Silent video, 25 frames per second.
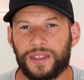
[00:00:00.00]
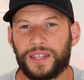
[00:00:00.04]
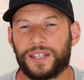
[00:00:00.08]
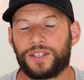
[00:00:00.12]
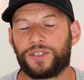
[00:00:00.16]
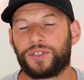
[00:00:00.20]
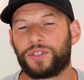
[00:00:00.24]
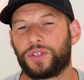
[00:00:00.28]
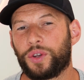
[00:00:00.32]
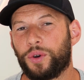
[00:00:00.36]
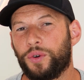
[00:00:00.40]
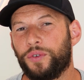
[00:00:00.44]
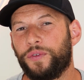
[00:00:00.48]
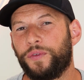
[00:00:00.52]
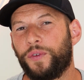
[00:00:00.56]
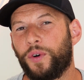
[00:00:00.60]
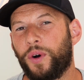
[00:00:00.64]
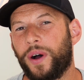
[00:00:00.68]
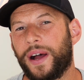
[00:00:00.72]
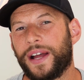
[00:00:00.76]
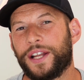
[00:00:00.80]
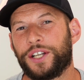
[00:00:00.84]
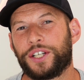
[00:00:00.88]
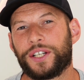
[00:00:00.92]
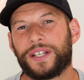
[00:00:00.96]
There's still
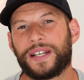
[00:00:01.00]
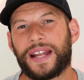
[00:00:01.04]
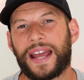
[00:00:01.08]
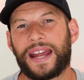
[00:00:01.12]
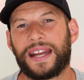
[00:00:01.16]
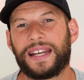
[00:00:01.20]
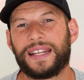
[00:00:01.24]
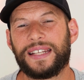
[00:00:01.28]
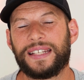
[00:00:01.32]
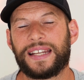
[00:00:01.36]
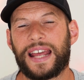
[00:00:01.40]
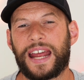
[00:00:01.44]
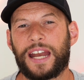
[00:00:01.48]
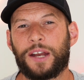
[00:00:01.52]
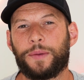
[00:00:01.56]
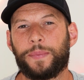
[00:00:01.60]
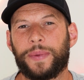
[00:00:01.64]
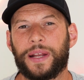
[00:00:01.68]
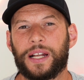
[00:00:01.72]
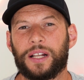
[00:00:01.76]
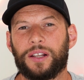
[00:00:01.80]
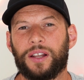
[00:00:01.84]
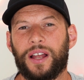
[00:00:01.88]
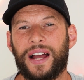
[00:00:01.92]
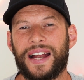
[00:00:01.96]
480
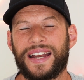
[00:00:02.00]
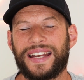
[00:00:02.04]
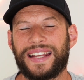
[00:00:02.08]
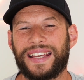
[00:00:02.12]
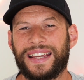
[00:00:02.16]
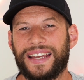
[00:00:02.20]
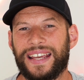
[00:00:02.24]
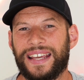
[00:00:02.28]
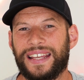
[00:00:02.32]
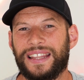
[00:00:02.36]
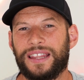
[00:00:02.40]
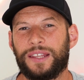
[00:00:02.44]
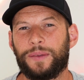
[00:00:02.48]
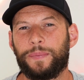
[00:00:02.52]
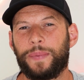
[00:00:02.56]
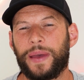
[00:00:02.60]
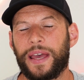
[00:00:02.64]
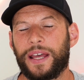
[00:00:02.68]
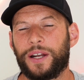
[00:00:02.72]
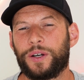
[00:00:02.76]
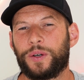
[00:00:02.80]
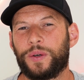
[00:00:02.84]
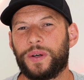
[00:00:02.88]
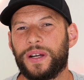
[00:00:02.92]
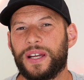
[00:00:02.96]
nanometer light in the
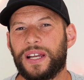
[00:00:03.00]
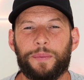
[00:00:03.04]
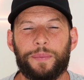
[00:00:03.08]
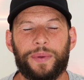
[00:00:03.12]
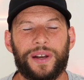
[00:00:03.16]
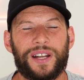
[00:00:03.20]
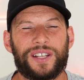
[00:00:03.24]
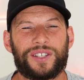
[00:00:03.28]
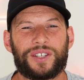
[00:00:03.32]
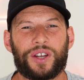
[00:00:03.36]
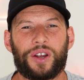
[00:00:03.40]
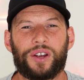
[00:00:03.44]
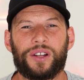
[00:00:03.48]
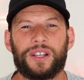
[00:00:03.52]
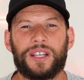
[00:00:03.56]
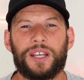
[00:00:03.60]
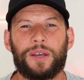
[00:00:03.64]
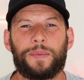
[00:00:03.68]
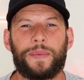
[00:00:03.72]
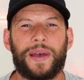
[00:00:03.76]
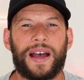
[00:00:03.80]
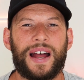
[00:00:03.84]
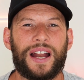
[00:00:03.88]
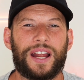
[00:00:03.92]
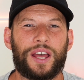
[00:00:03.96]
panel, but it's only
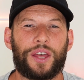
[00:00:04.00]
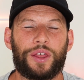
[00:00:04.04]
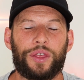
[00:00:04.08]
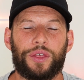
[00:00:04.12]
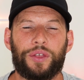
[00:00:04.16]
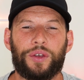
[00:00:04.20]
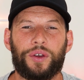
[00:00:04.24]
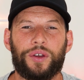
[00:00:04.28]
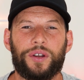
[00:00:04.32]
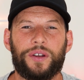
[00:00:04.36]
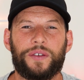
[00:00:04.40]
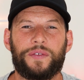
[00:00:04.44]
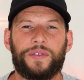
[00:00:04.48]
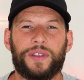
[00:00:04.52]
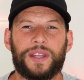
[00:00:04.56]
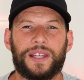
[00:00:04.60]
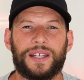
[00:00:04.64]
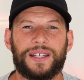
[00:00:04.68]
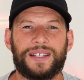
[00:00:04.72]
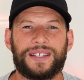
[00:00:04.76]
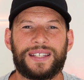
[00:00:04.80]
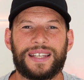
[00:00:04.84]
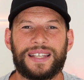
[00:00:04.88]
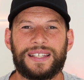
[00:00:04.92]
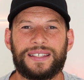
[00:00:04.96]
about a third of the
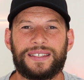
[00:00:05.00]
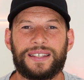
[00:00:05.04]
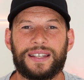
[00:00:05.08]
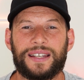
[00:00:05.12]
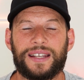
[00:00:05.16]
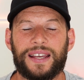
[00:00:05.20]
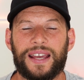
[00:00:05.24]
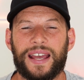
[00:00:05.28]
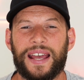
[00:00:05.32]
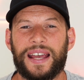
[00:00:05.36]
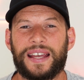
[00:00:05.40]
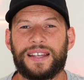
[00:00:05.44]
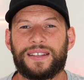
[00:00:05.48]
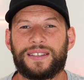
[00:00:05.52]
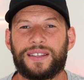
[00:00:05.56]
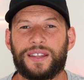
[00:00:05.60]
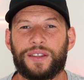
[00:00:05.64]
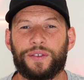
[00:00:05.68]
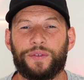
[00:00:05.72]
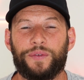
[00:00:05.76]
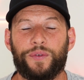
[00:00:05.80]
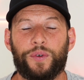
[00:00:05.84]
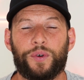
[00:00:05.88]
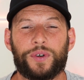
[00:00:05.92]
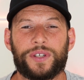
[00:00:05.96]
intensity as
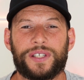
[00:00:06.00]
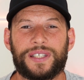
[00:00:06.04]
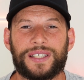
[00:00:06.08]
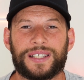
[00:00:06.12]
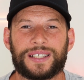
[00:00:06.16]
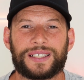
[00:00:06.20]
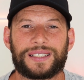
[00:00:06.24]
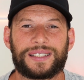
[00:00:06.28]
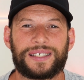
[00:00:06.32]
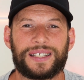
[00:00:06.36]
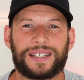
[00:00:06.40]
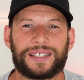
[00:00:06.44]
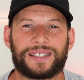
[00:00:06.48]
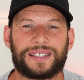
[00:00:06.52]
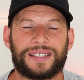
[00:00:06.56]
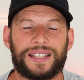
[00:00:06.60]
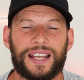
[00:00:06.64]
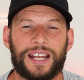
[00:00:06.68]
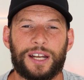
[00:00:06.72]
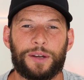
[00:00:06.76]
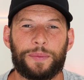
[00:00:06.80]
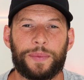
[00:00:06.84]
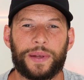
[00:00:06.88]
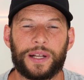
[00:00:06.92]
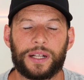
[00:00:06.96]
the 466
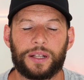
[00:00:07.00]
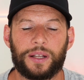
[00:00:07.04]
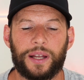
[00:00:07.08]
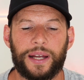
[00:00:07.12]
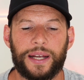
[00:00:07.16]
nanometer